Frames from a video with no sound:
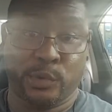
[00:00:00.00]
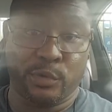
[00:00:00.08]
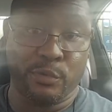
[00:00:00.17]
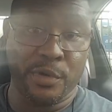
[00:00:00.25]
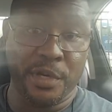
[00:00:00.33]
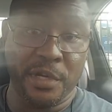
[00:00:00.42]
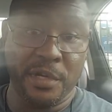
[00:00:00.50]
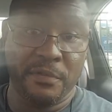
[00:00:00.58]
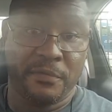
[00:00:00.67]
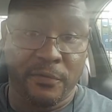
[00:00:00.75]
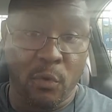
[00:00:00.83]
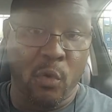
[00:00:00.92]

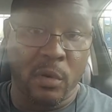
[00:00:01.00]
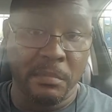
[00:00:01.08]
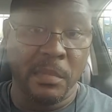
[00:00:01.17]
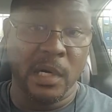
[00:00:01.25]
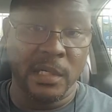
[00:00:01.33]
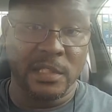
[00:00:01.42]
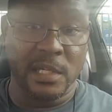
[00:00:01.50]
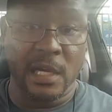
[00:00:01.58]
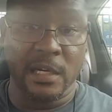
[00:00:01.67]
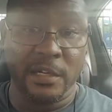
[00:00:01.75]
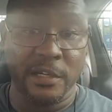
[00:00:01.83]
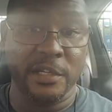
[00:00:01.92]
3-4 months
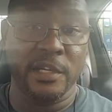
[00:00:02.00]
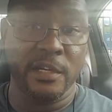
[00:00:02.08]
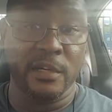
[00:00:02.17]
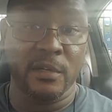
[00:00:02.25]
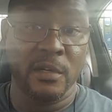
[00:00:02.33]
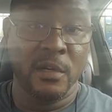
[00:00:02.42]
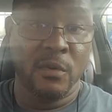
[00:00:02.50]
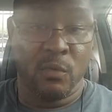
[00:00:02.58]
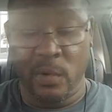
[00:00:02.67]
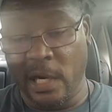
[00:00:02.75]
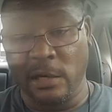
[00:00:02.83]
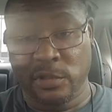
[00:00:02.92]
out of the year
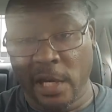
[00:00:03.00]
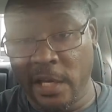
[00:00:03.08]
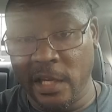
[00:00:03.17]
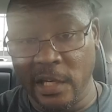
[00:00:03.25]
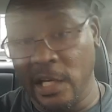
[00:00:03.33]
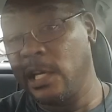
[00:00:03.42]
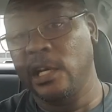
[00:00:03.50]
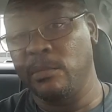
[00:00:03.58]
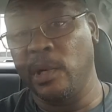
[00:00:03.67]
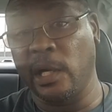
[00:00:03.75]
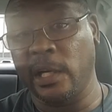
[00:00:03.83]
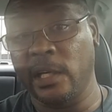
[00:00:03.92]
without taking any
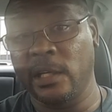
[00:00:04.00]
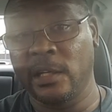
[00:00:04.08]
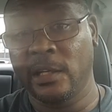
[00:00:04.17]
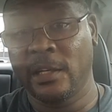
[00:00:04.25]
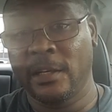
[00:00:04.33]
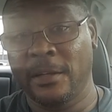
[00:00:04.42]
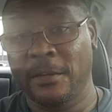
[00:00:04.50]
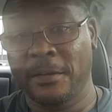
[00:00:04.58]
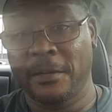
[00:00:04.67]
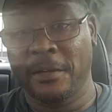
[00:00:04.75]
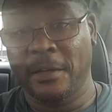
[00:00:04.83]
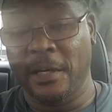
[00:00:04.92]
money,
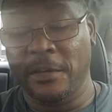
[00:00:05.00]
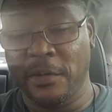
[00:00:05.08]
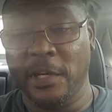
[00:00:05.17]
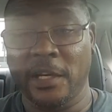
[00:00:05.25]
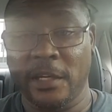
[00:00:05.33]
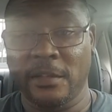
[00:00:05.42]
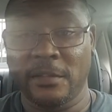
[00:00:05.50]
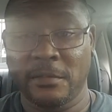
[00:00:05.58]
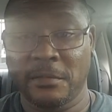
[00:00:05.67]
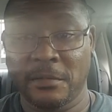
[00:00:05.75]
and then